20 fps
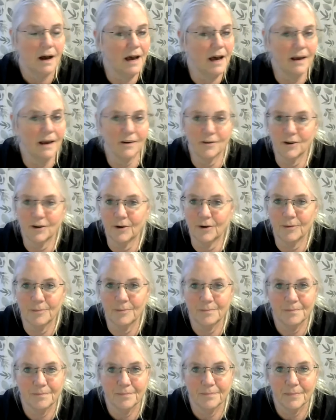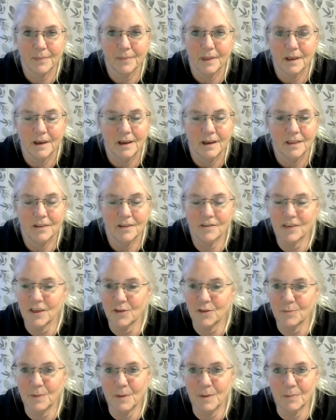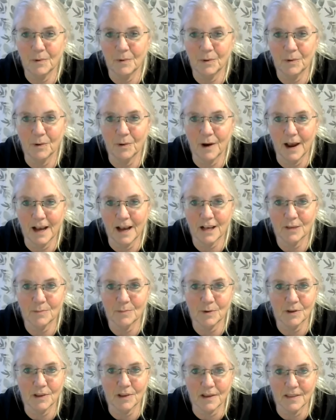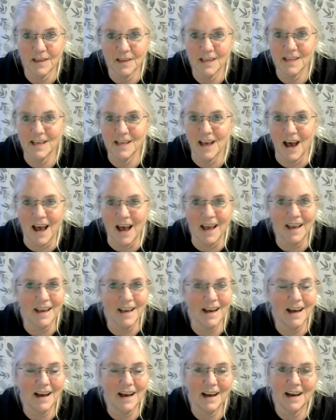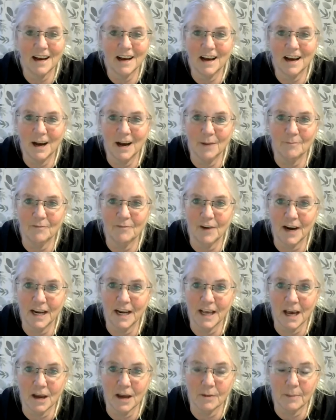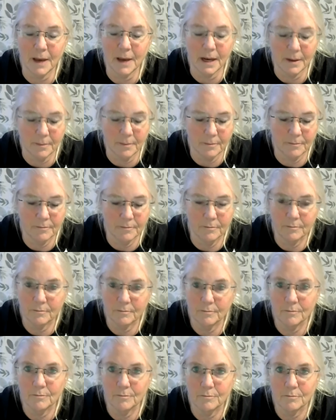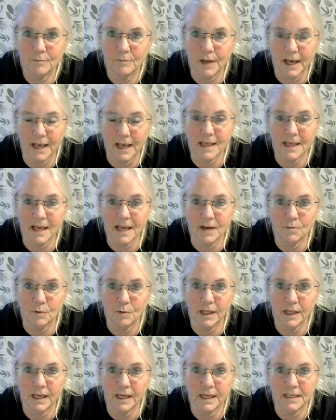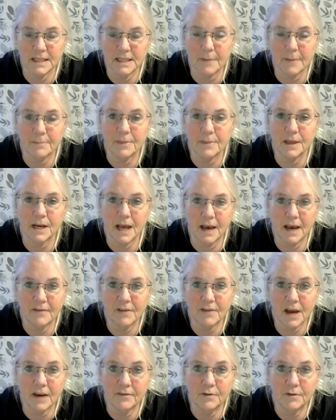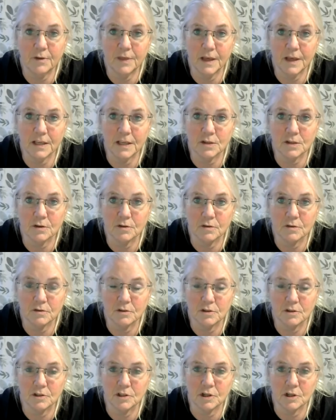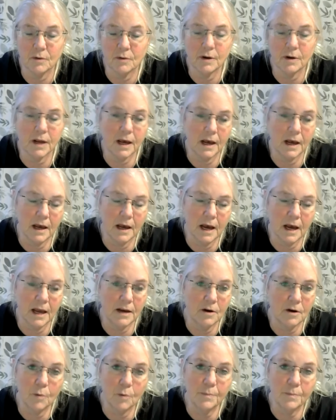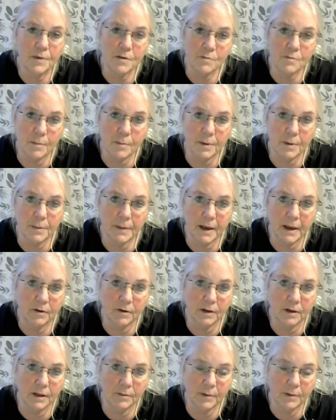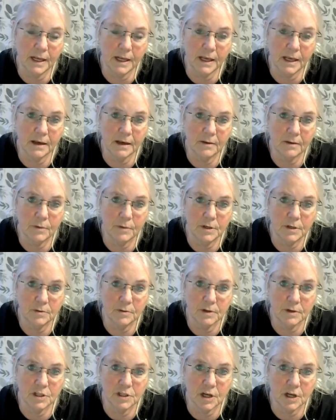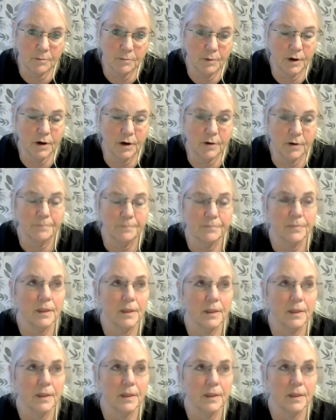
I don't know. There's other people who are experts on this guy. I'm finding out about him, like I said, really in depth. And I've got a few things to show, and I hope this won't be my only reading we do on John Benner.